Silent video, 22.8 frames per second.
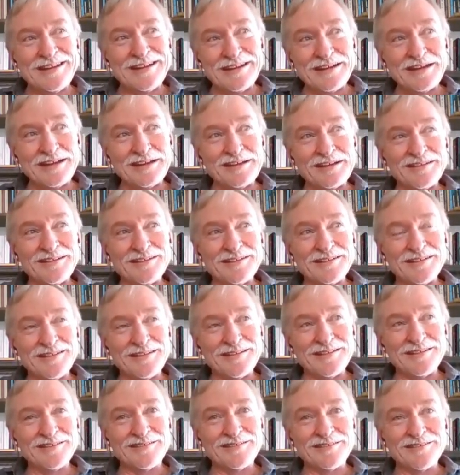yeah. And
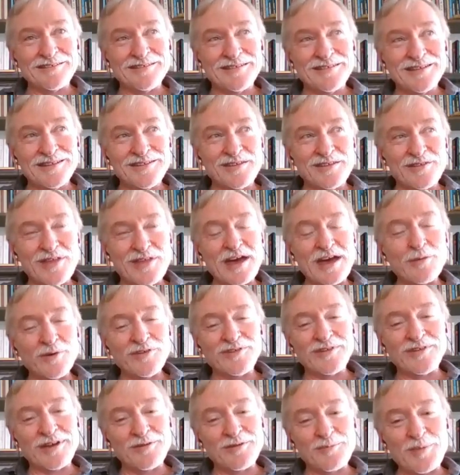uh, so that was,
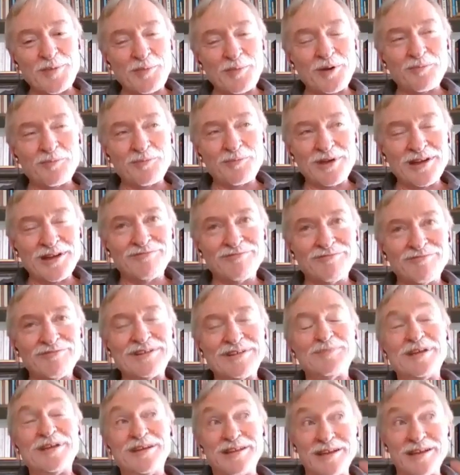I remember kind of re
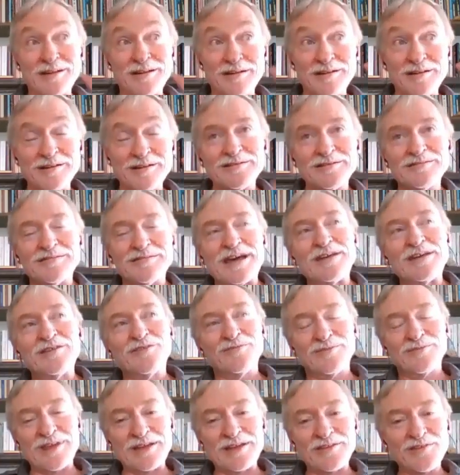being like, oh, that's,
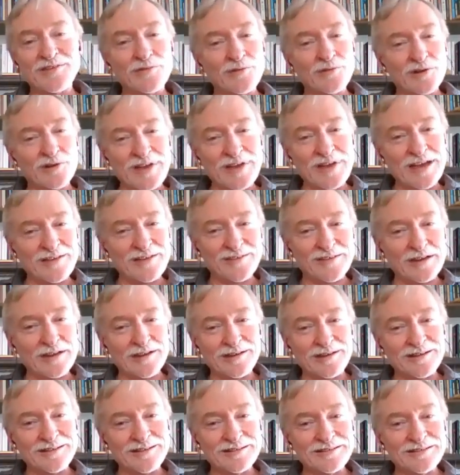that's sort of
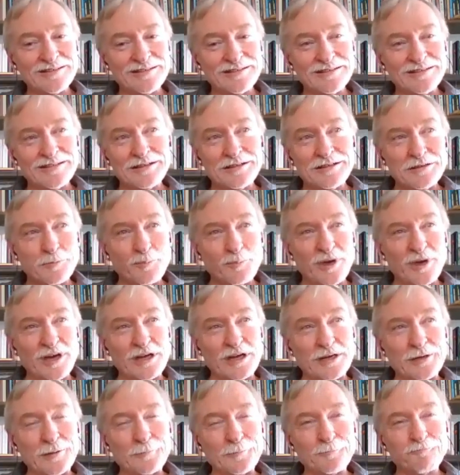fascinating. But
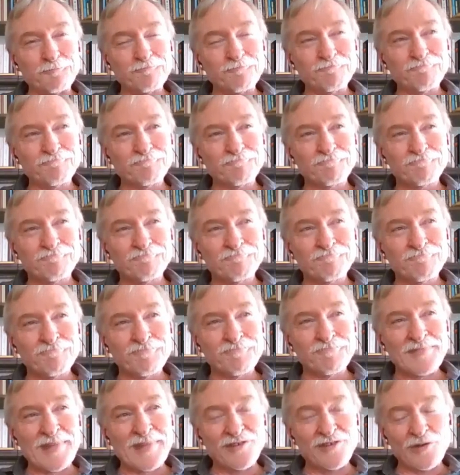um, mm-hmm.
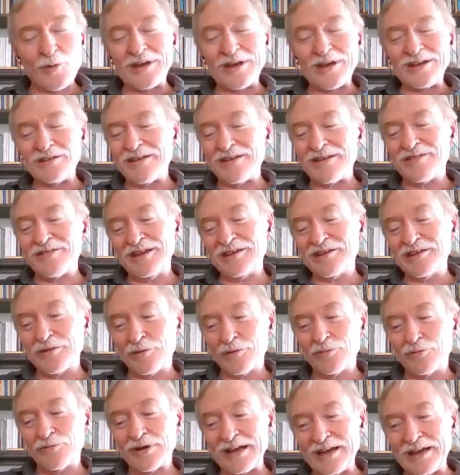so I, do, I think you're
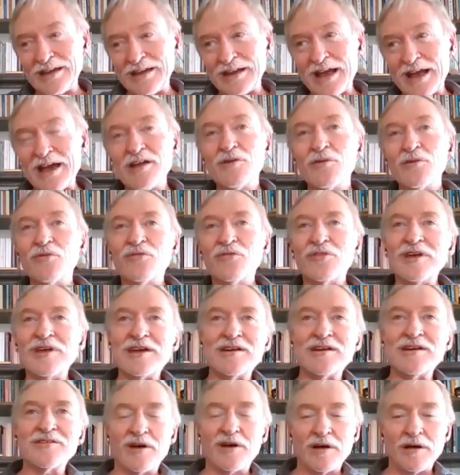right. I don't think
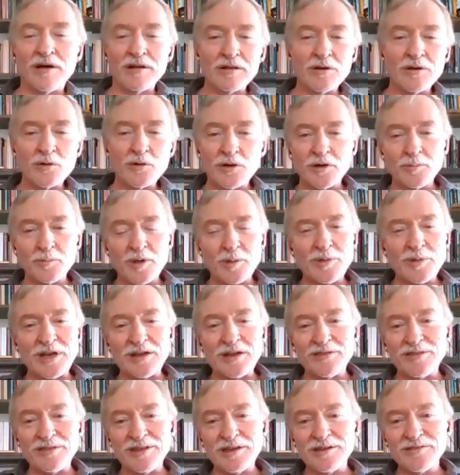it's all hokum. I mean, I
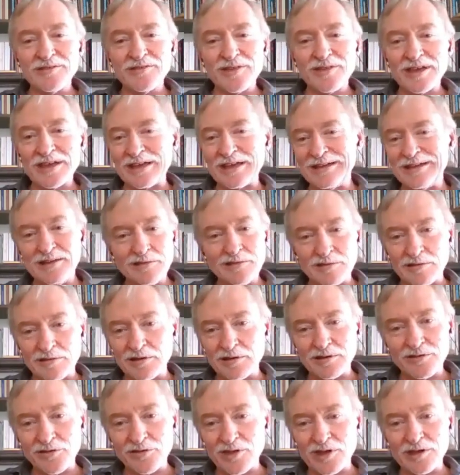think it's like anything.
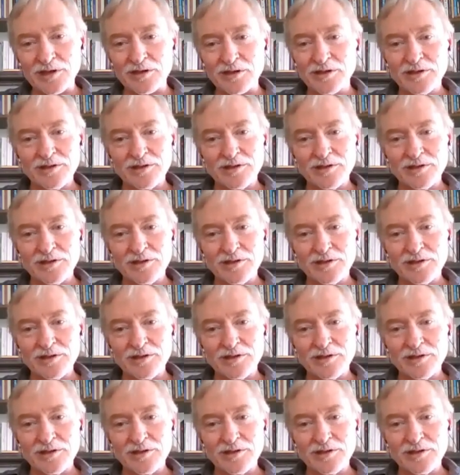It's like